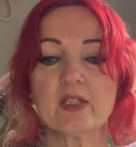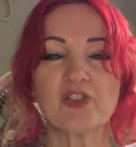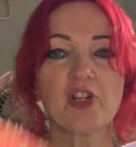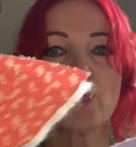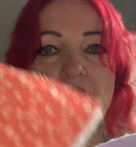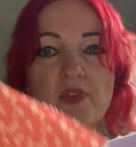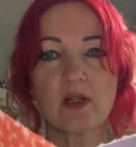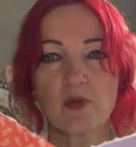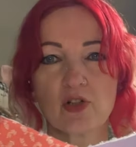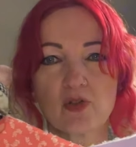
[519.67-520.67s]
I don't think I'm
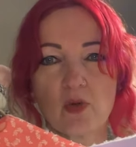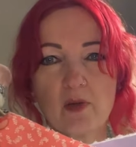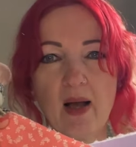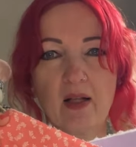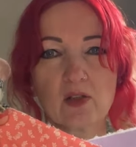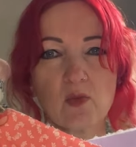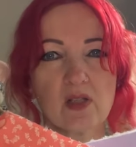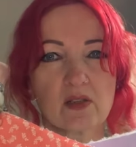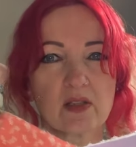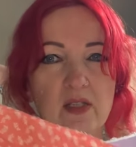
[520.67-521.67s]
going to do it on the patterned ones
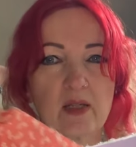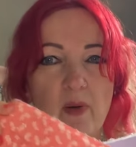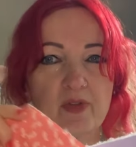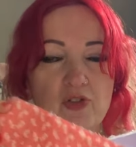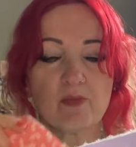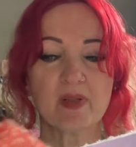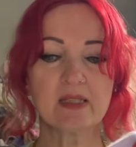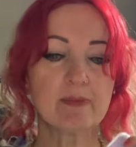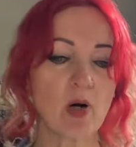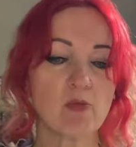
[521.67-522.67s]
because I think it might be too busy,
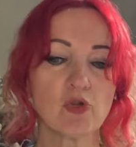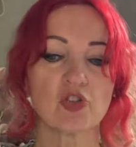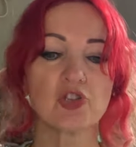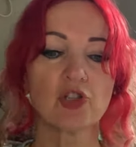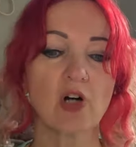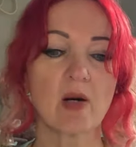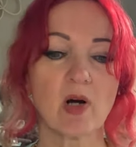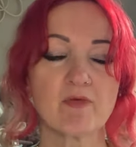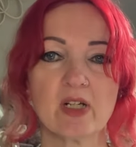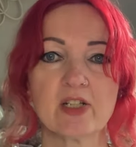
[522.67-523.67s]
but I'm not sure. I
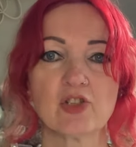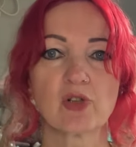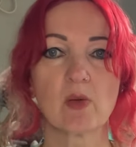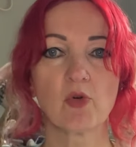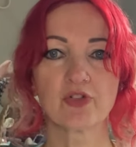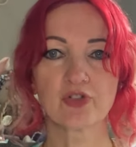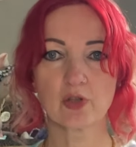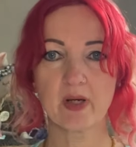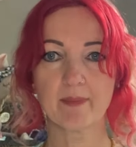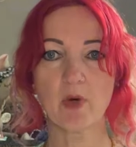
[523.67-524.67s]
might really enjoy it and want to do
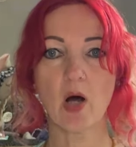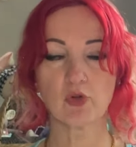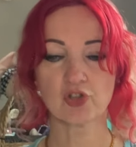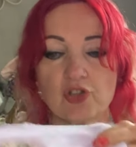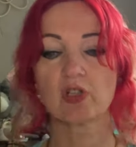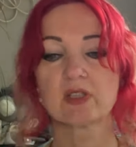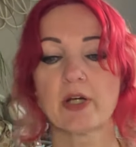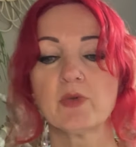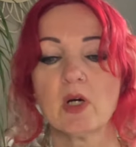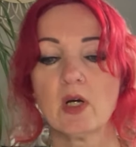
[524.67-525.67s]
it. I'm not sure.
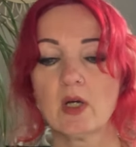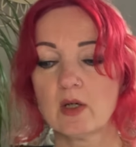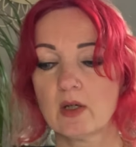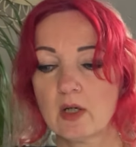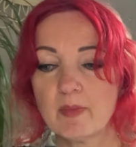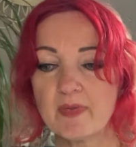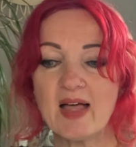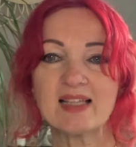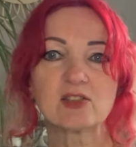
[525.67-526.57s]
So, but that's